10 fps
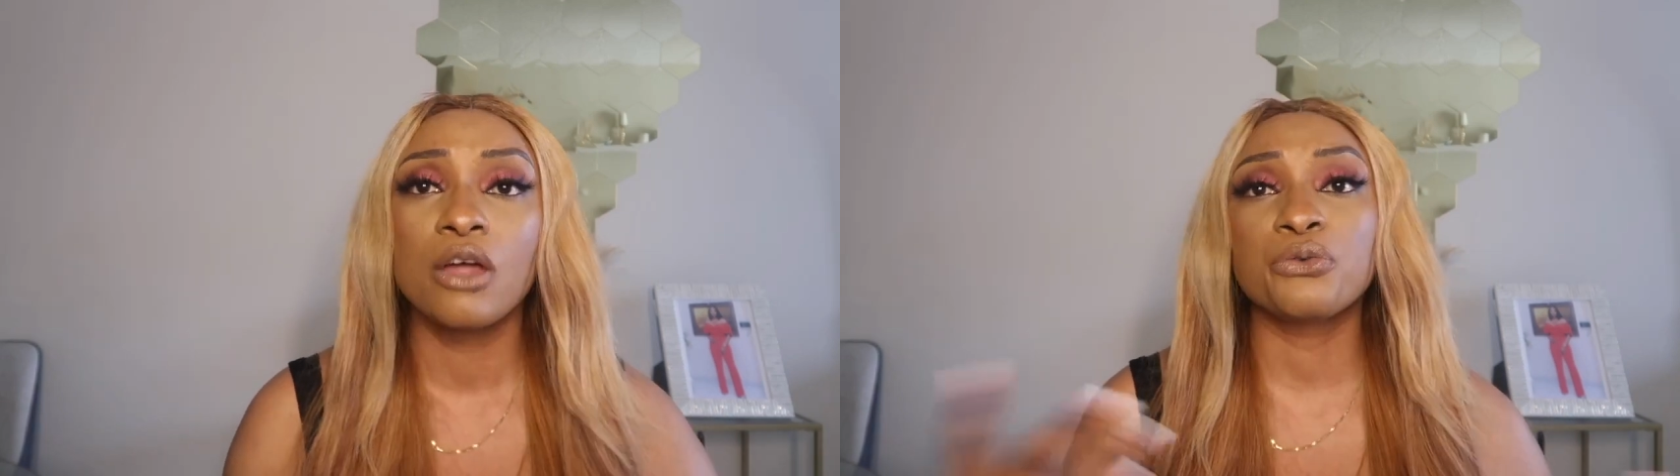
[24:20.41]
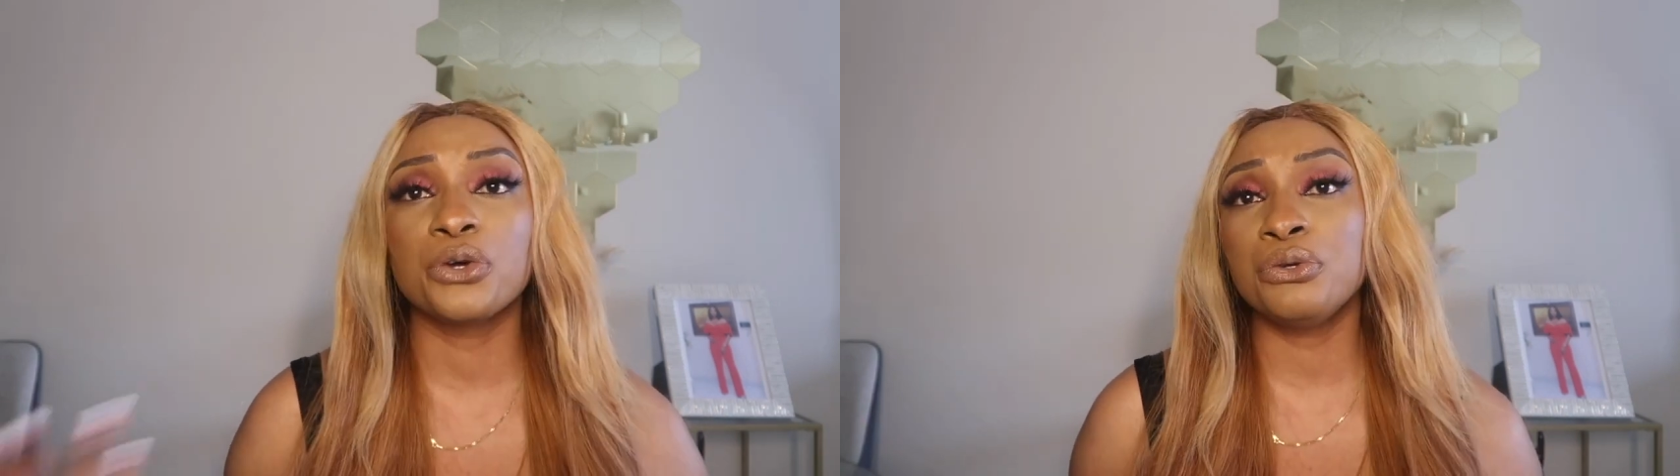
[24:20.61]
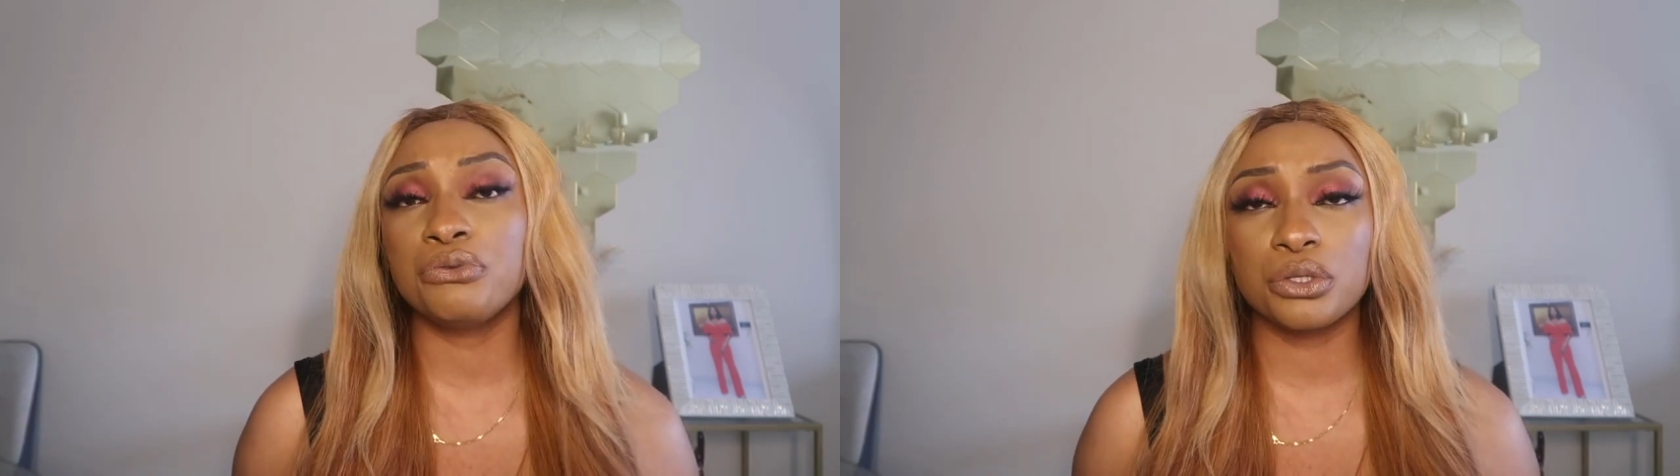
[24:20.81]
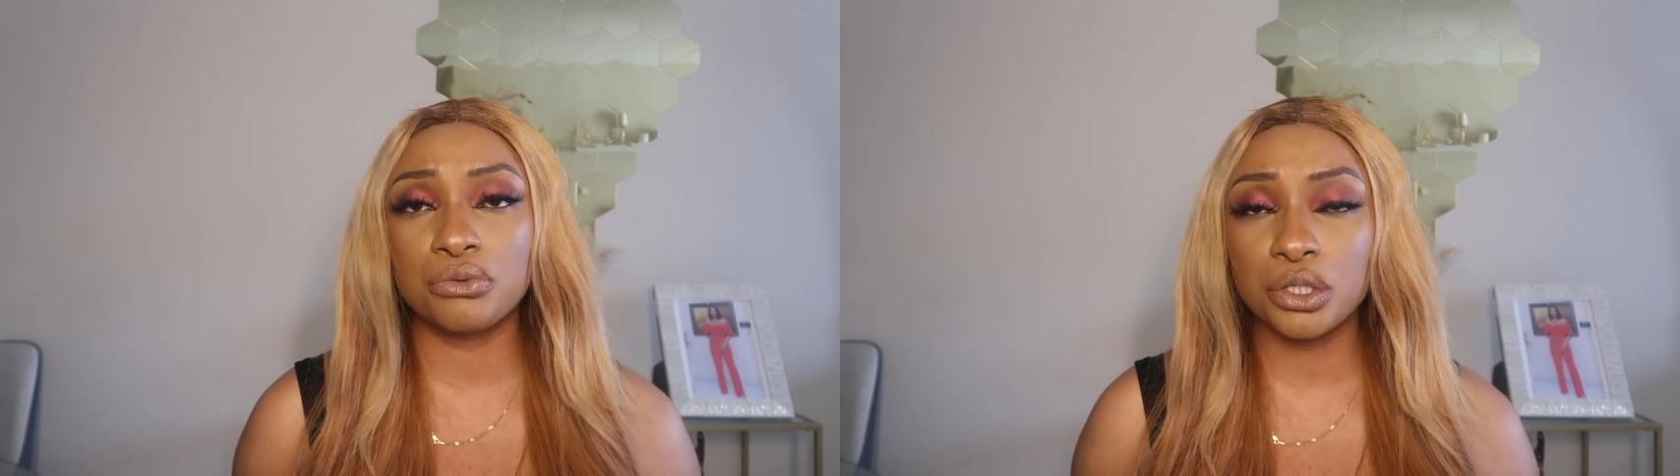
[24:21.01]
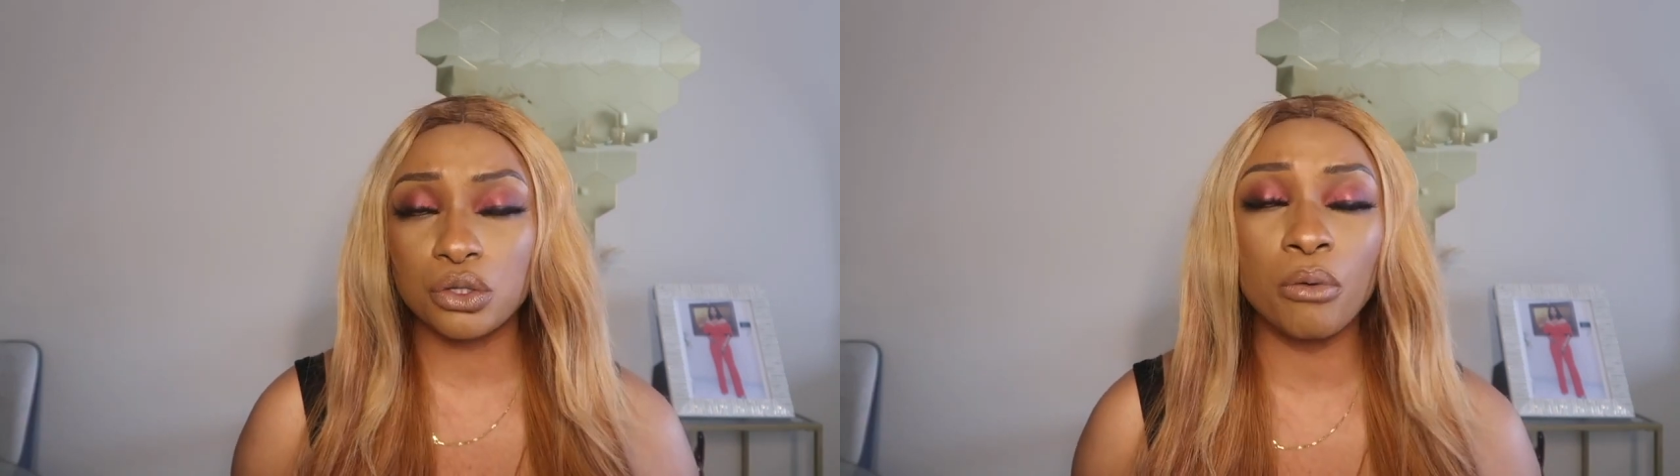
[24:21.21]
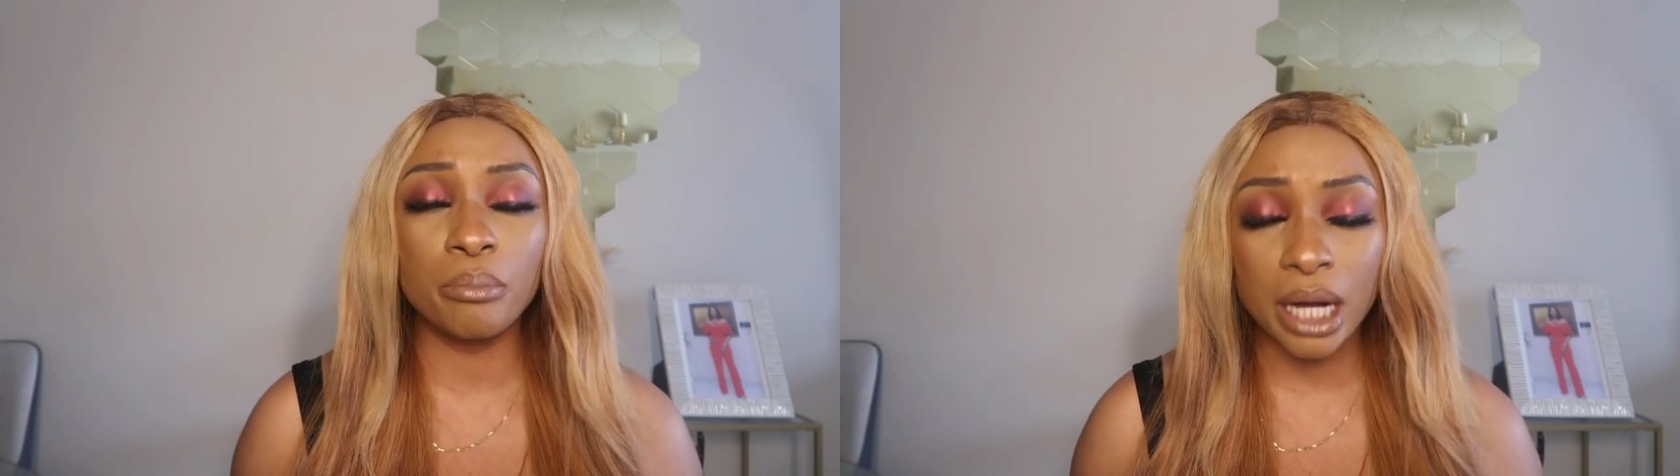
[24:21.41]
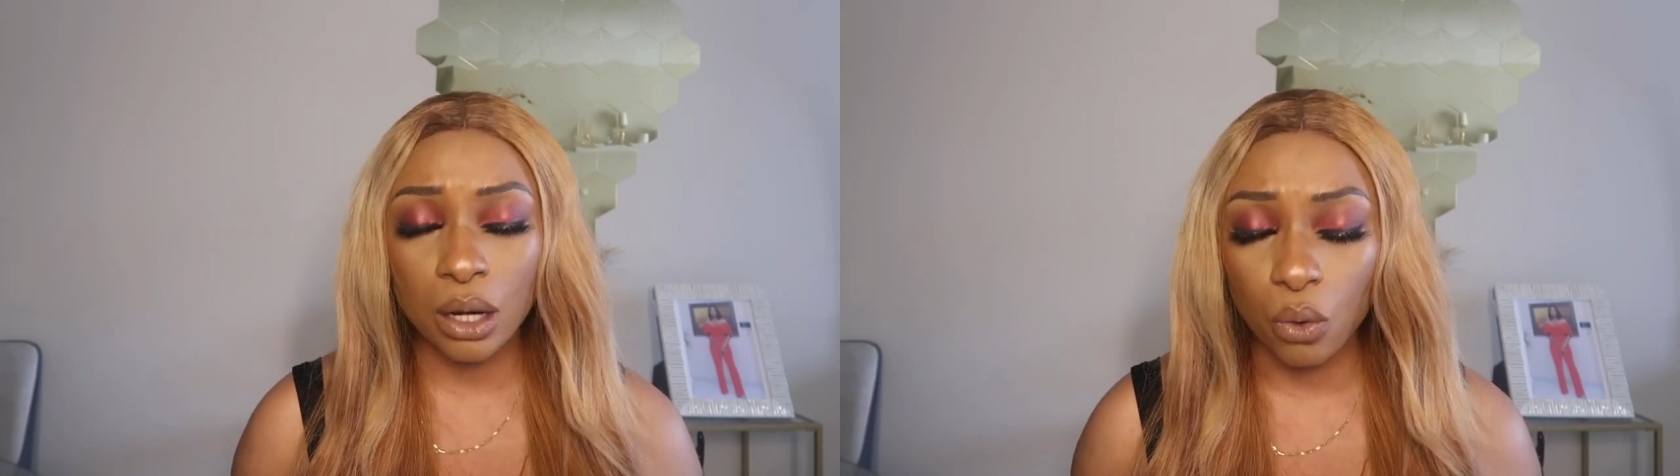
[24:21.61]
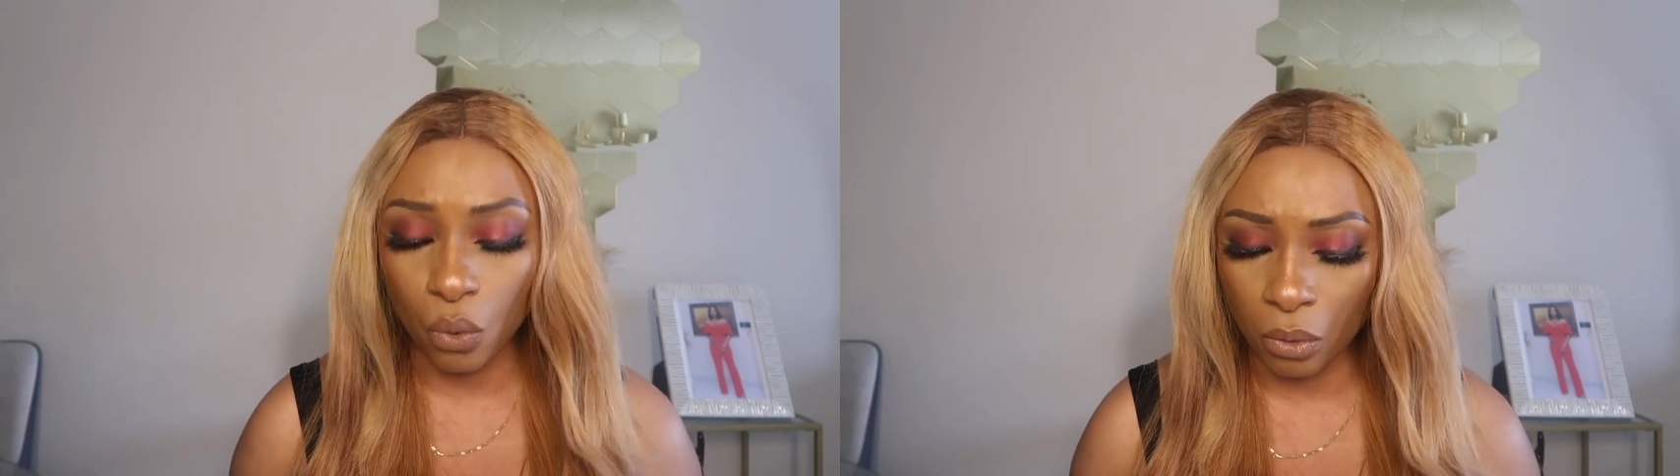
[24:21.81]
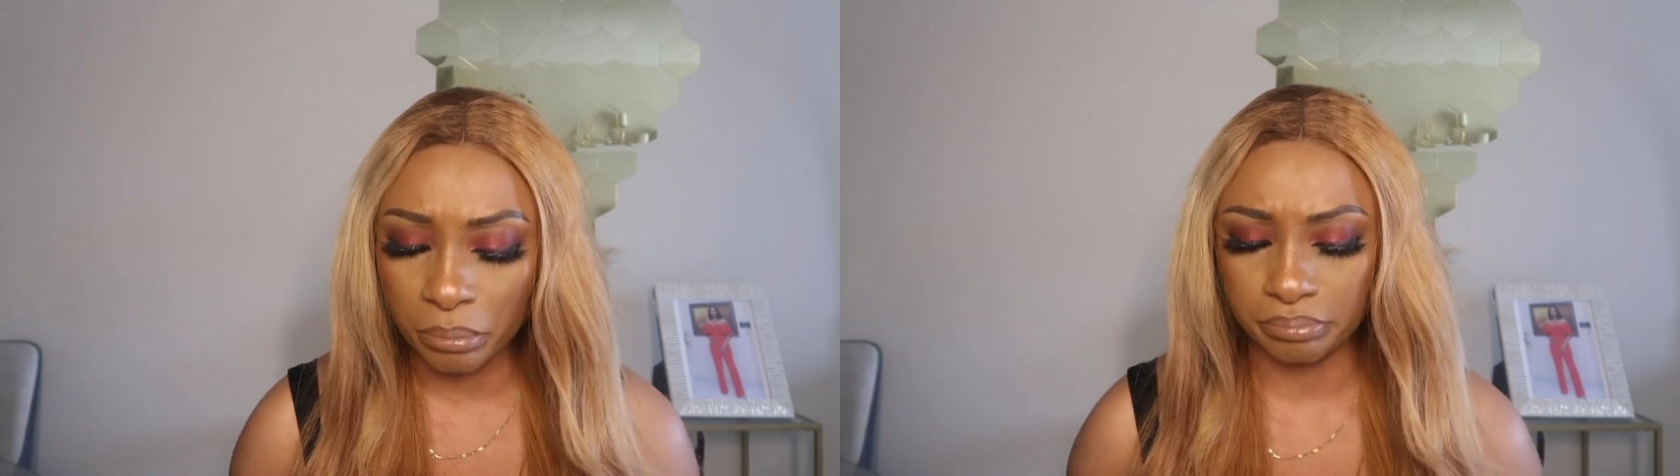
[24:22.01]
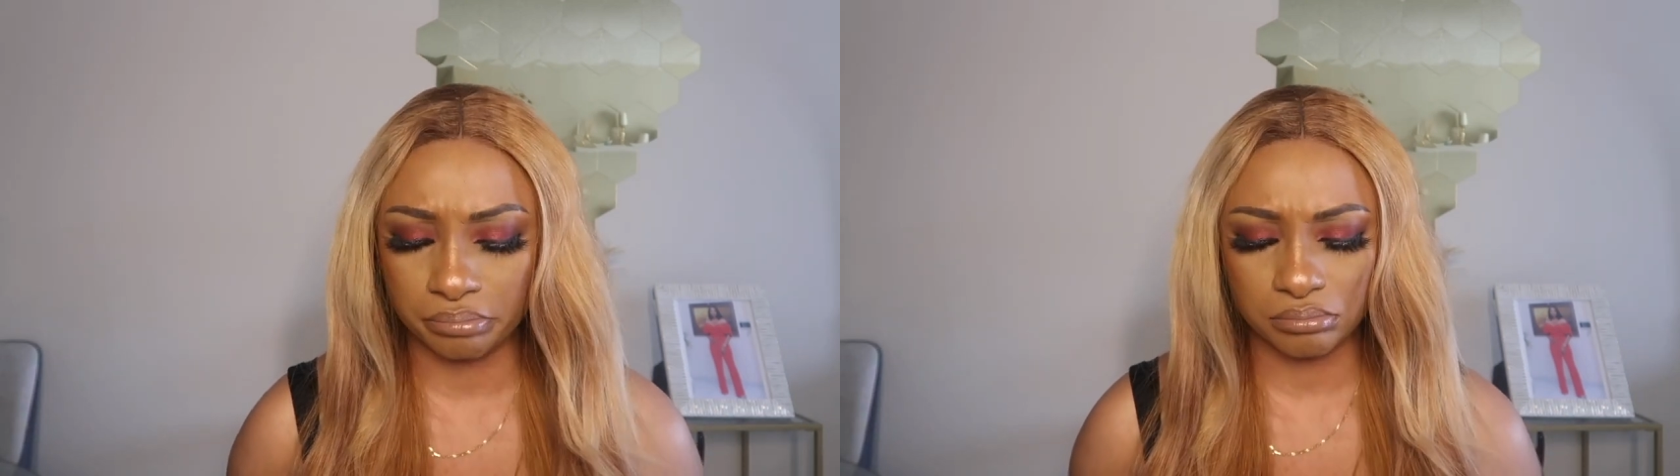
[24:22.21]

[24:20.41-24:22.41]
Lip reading: for you to return back home.